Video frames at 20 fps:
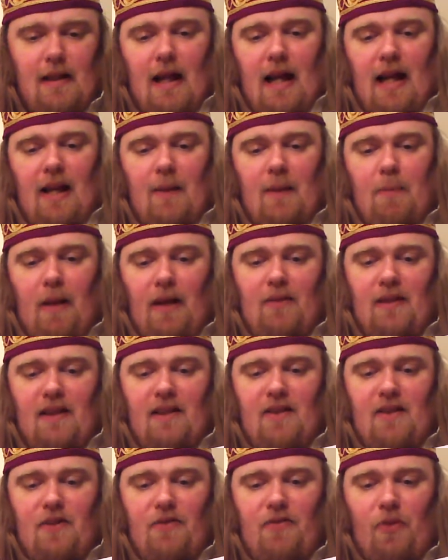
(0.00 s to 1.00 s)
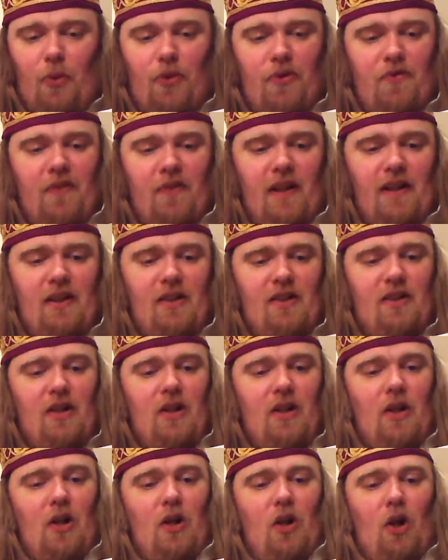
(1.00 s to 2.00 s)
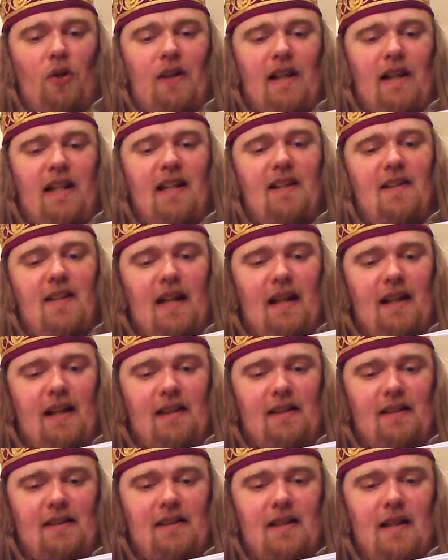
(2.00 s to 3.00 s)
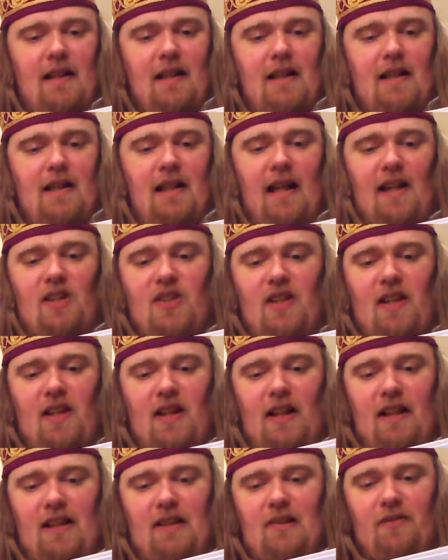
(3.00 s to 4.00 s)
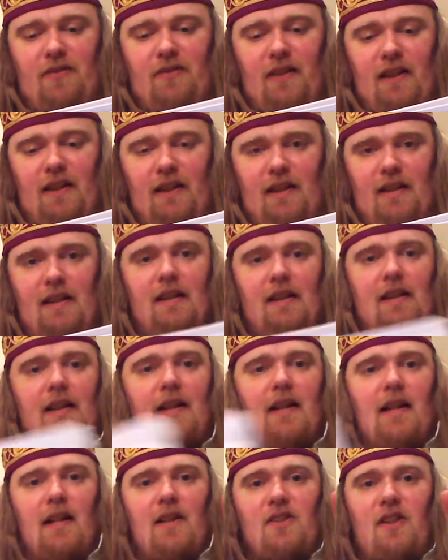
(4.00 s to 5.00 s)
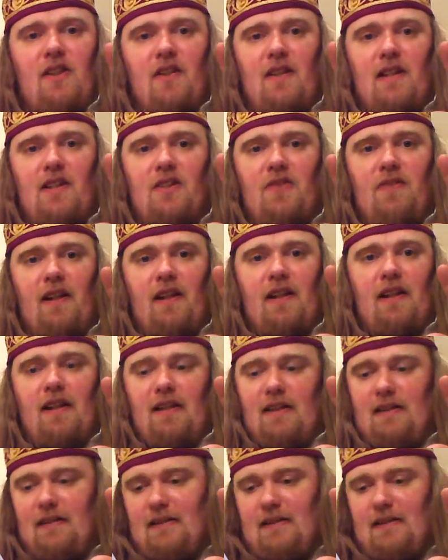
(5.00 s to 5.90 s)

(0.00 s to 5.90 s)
apparently the fourth finger on either hand next to the little finger, so this finger,